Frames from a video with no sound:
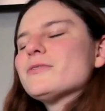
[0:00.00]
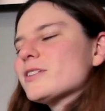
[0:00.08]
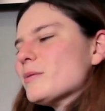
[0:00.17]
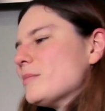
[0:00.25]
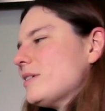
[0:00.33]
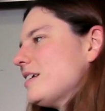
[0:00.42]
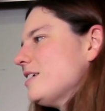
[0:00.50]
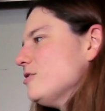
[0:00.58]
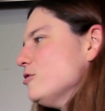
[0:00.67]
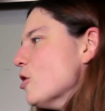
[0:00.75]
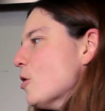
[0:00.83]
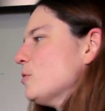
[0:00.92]
If somebody
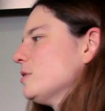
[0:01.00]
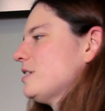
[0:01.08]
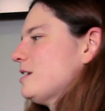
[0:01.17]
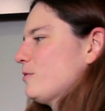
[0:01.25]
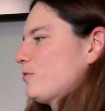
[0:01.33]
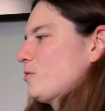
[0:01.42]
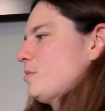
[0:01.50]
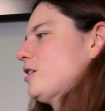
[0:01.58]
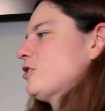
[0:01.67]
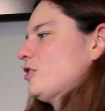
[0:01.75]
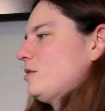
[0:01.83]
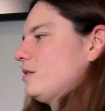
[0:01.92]
knows the
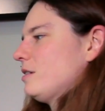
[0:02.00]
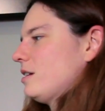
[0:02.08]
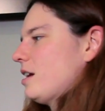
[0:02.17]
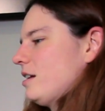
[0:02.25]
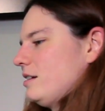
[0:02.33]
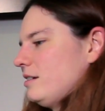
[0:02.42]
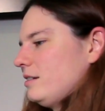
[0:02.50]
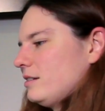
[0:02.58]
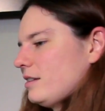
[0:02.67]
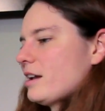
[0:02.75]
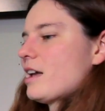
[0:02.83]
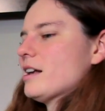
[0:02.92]
information and
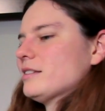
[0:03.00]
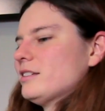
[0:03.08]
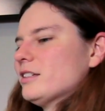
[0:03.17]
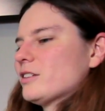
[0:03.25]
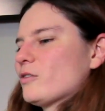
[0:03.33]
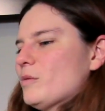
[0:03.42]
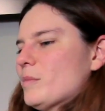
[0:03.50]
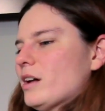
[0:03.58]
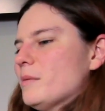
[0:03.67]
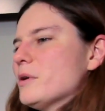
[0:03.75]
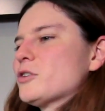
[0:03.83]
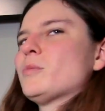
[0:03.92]
like has a
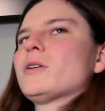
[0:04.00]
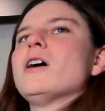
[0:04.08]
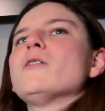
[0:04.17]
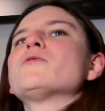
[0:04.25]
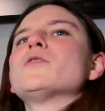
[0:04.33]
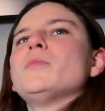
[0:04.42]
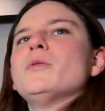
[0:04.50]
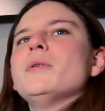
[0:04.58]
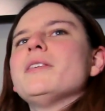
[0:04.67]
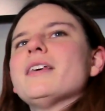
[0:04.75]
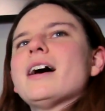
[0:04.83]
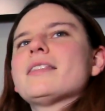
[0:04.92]
disagreement, I'm much more comfortable
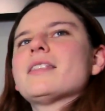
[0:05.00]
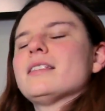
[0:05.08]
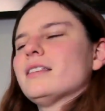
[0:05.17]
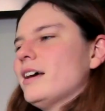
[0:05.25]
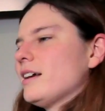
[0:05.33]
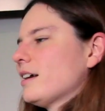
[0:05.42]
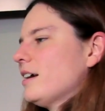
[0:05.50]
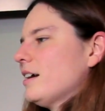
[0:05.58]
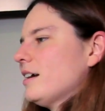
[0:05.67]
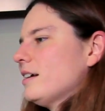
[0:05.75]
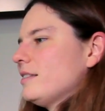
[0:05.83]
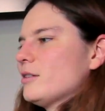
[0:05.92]
with that than like
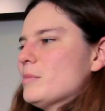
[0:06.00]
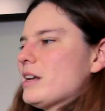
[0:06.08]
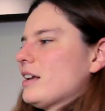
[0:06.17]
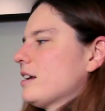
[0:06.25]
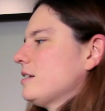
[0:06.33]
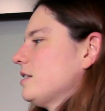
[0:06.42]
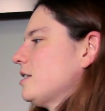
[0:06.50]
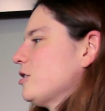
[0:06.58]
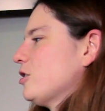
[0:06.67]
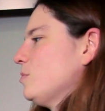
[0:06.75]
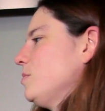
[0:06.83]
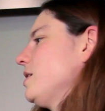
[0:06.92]
they're making a
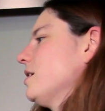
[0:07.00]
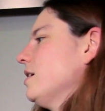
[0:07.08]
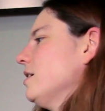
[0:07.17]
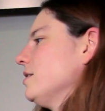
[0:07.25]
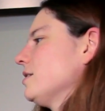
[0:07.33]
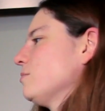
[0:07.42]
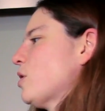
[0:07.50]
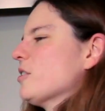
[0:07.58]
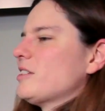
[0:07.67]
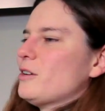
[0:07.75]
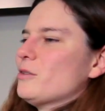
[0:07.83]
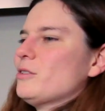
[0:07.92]
decision because,
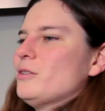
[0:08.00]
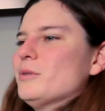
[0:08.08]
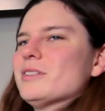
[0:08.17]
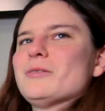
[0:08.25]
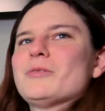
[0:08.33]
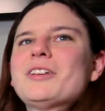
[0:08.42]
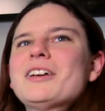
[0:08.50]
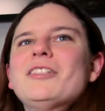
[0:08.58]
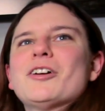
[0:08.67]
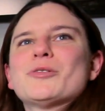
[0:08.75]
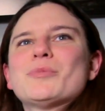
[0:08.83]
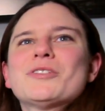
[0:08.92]
well, CO2 isn't really a
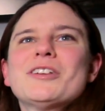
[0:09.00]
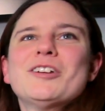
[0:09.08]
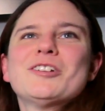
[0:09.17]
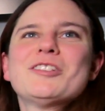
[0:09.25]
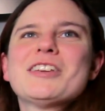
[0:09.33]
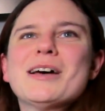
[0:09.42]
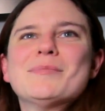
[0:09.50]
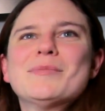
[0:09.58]
large percentage of the